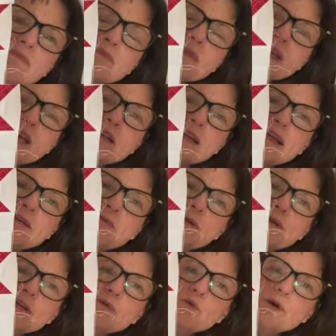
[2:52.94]
if
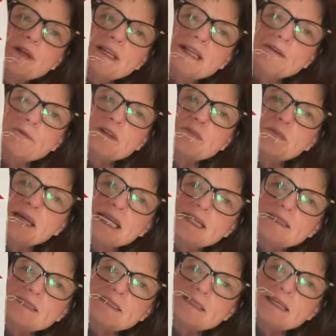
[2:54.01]
we're working with
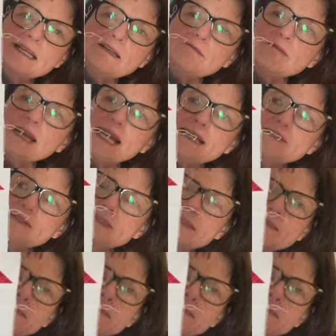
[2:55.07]
pinks and reds,